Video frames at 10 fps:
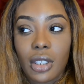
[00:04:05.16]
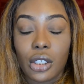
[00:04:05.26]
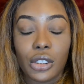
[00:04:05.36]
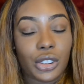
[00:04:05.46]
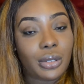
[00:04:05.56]

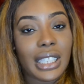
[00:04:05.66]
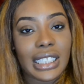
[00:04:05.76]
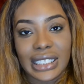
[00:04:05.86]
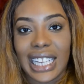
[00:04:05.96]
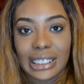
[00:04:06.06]
you do get
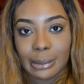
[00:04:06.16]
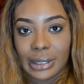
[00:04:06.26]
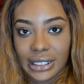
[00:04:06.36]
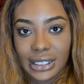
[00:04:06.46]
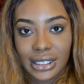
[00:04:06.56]

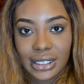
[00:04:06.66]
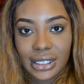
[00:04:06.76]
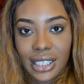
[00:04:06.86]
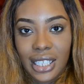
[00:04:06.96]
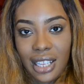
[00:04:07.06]
attachments.
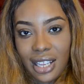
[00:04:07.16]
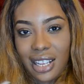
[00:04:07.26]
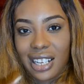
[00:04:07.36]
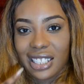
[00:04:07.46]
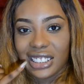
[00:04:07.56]

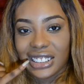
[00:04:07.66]
It's